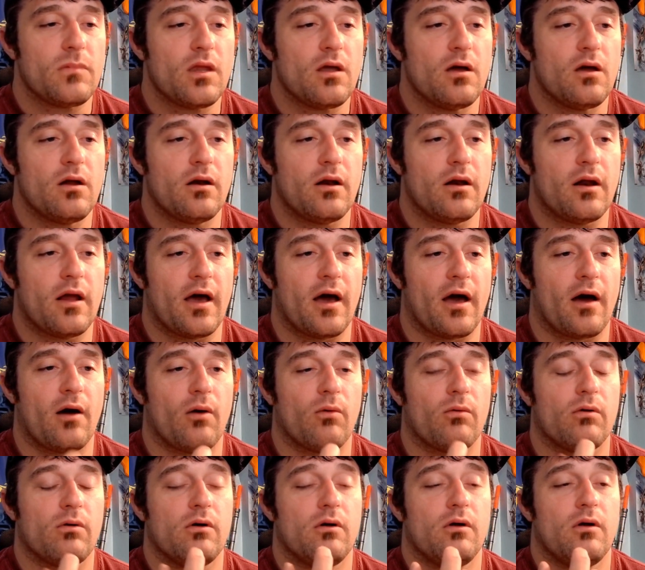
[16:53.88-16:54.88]
Now,
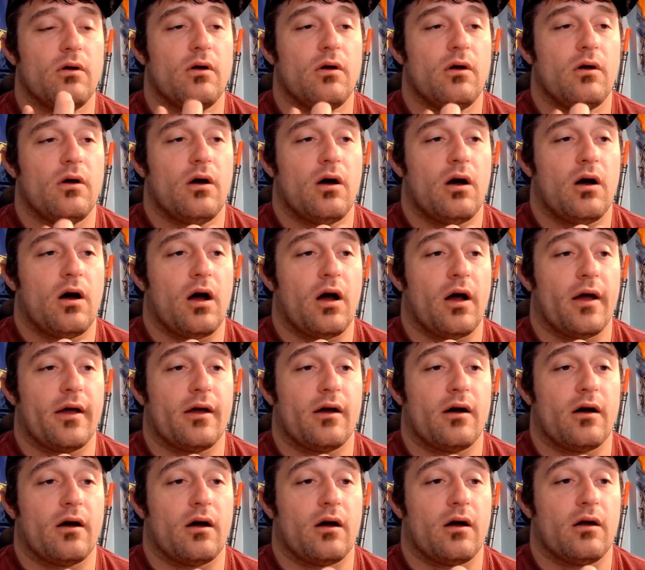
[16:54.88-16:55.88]

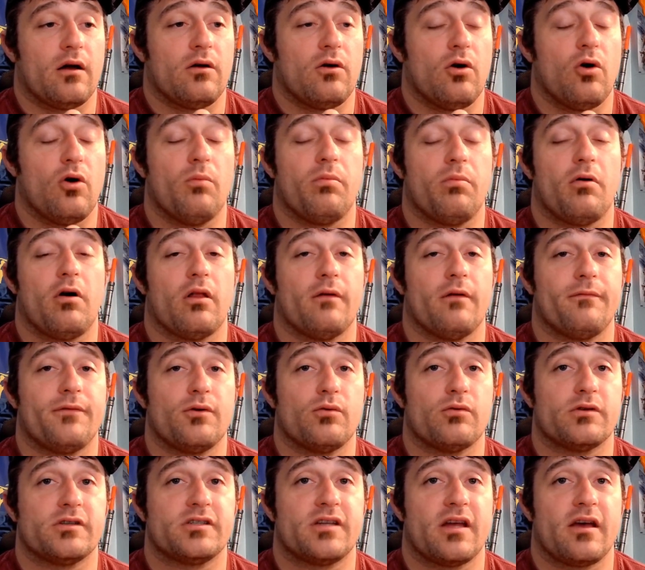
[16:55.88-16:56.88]
I hope all of you are
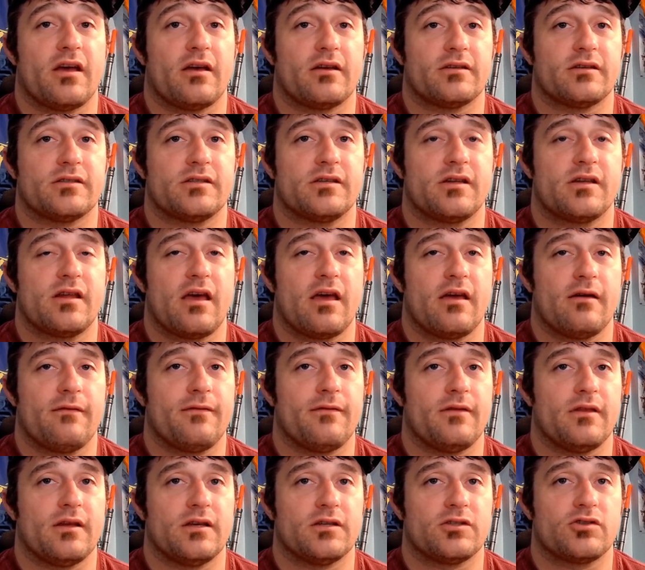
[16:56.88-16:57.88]
staying safe in
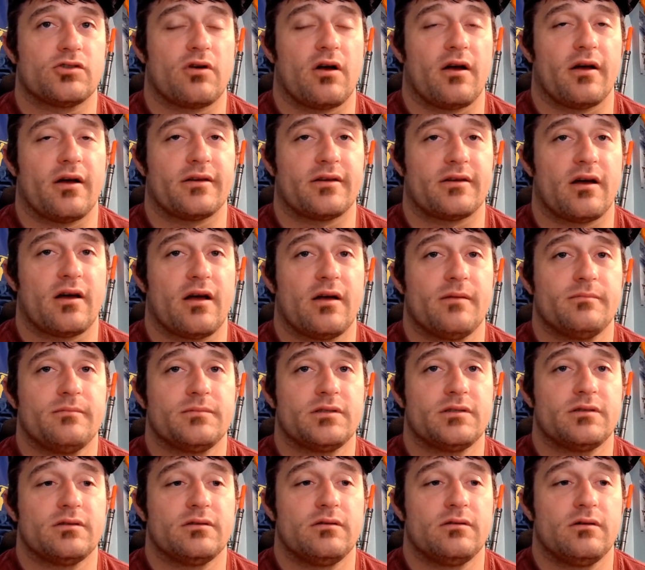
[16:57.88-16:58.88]
these trying times.
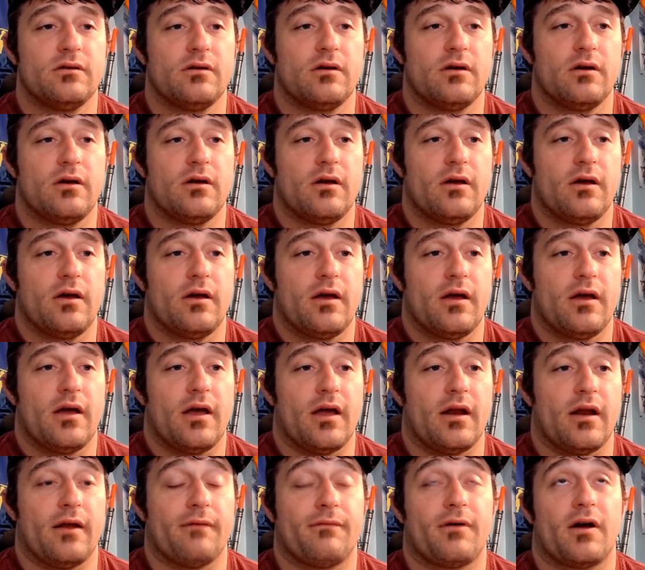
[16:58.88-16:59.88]
And
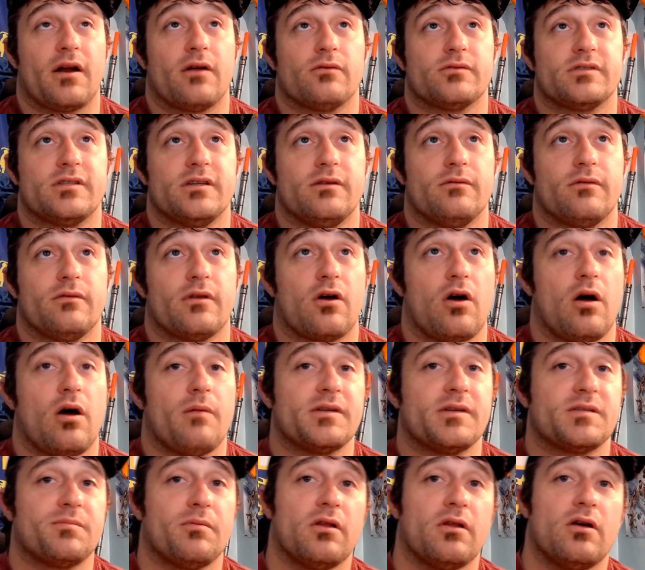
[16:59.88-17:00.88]
if I don't see you in the comments
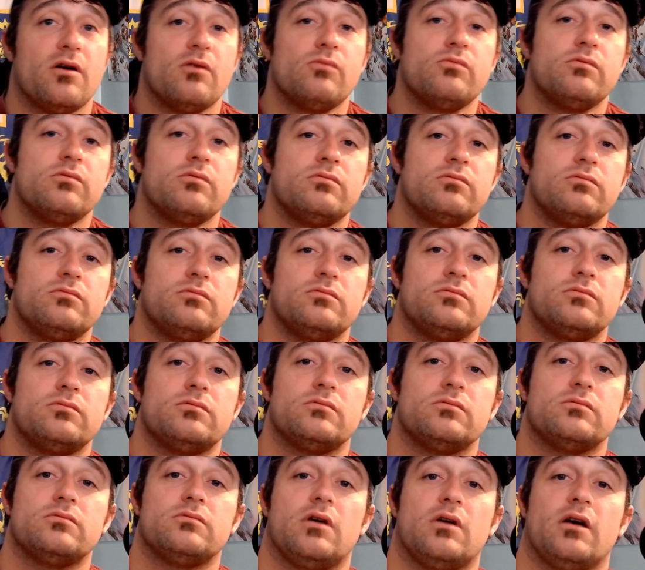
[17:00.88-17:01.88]
below,
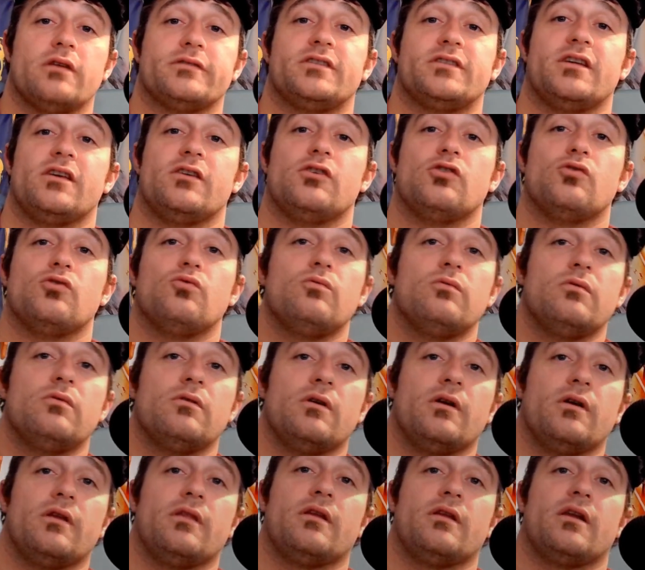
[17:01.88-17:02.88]
I'll see you
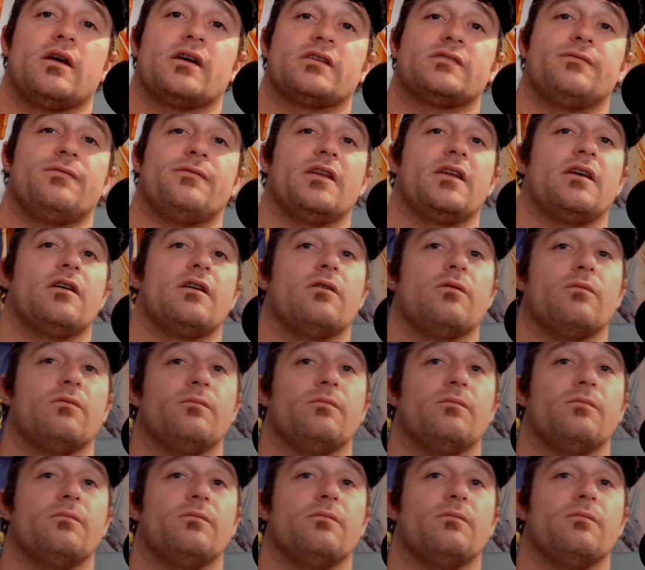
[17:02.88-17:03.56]
in the next video.